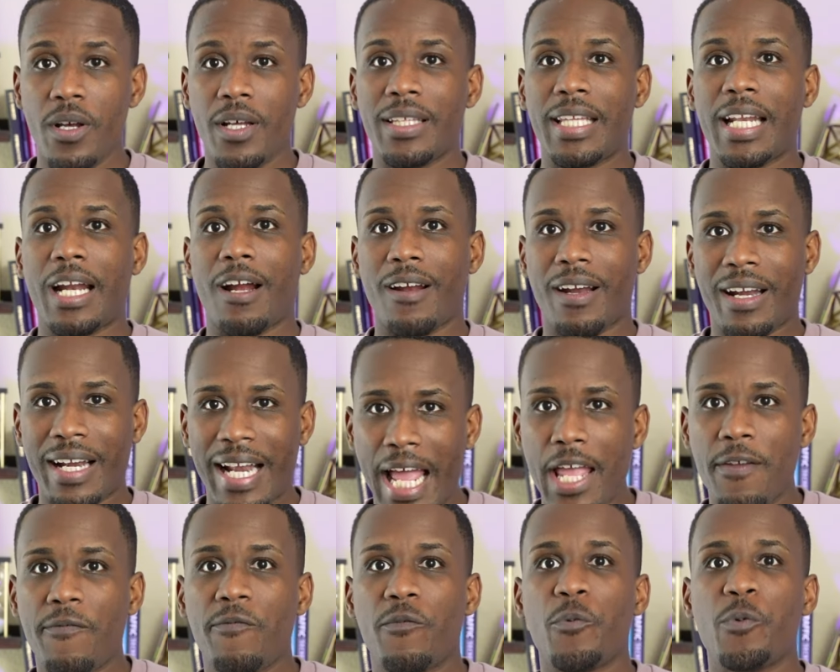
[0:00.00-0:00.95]
that our
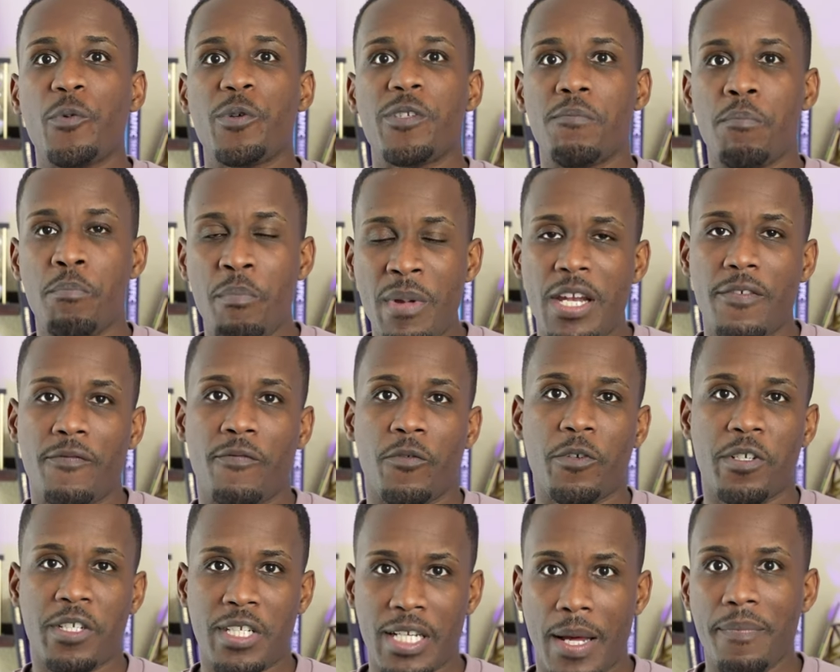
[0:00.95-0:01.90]
life was meant
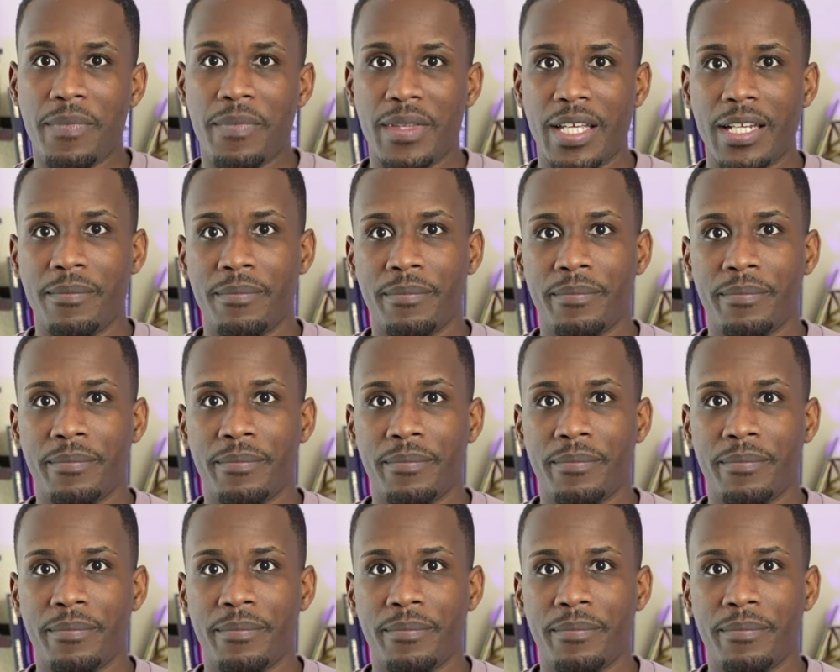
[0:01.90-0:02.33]
for something.